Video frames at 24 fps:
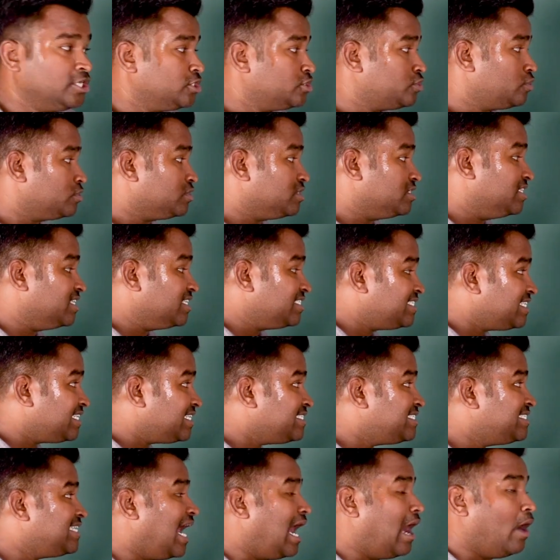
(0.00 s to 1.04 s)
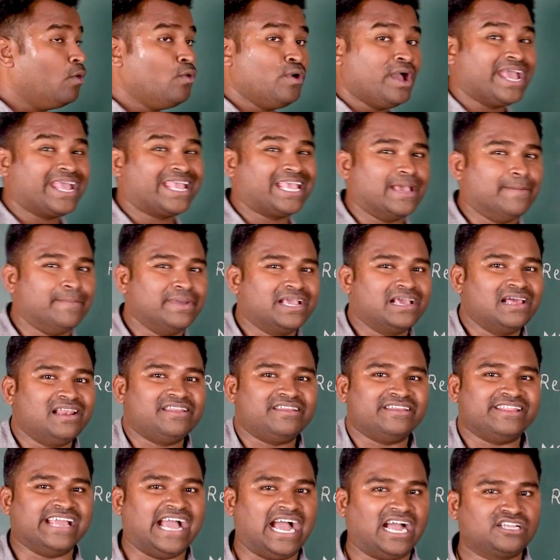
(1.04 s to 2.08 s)
So this is how a chemical
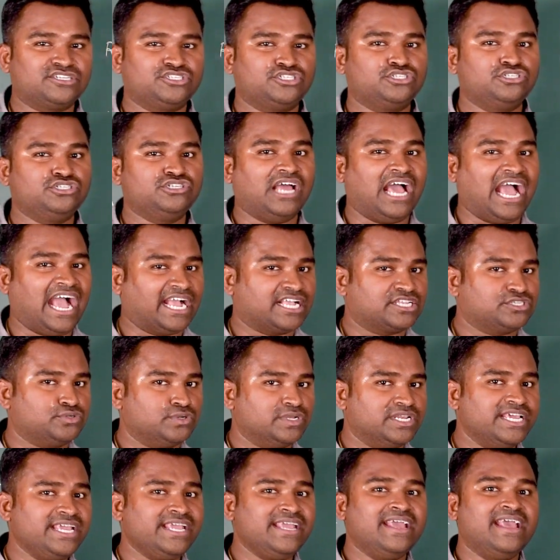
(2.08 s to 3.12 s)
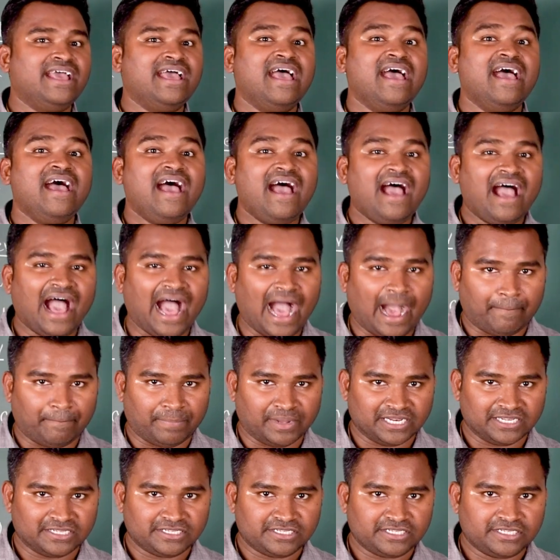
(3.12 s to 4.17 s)
reaction actually
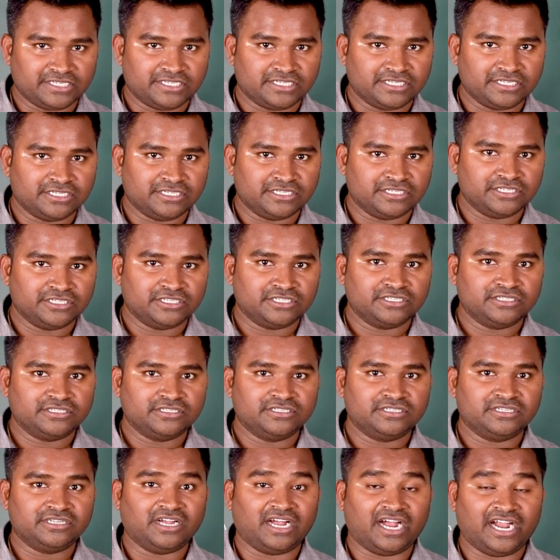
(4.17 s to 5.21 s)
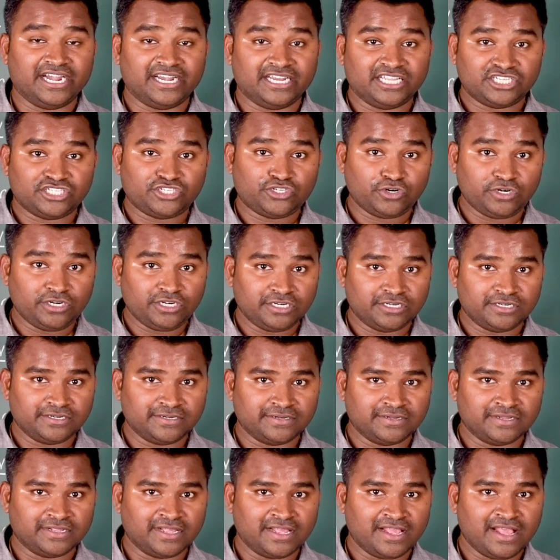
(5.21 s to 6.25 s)
happens. Understood?
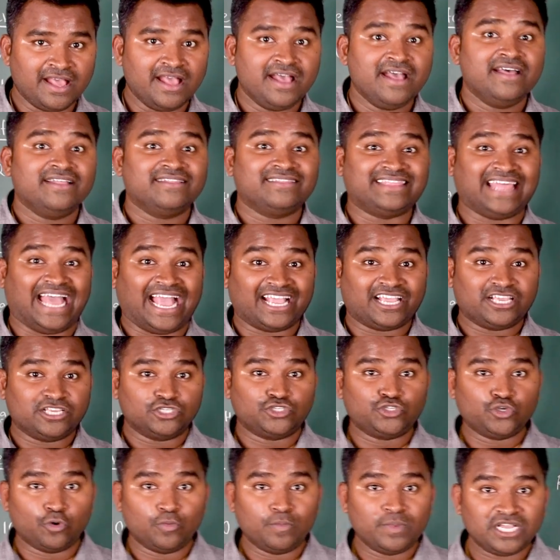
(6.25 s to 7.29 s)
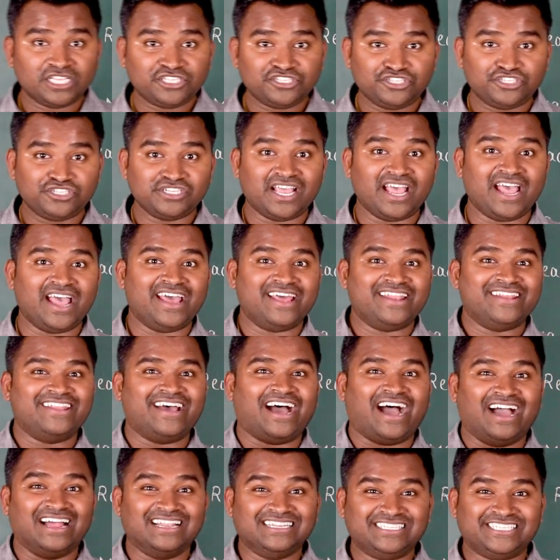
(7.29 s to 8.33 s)
Thank you so much, and
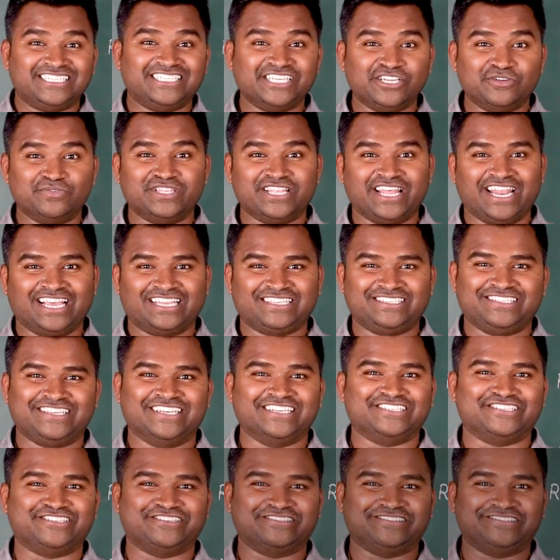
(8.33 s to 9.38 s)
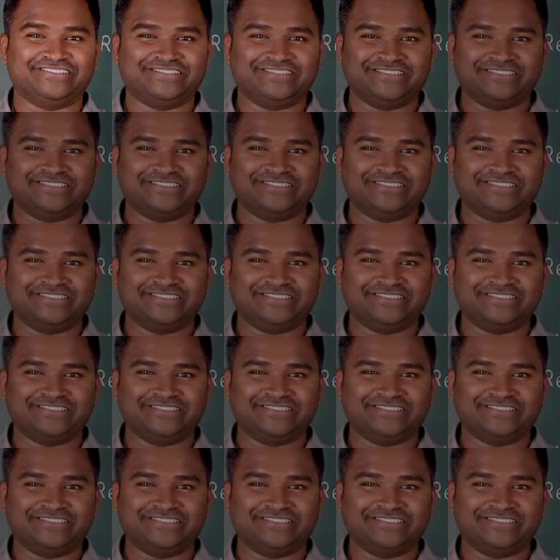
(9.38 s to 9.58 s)
I'll see you in the next session.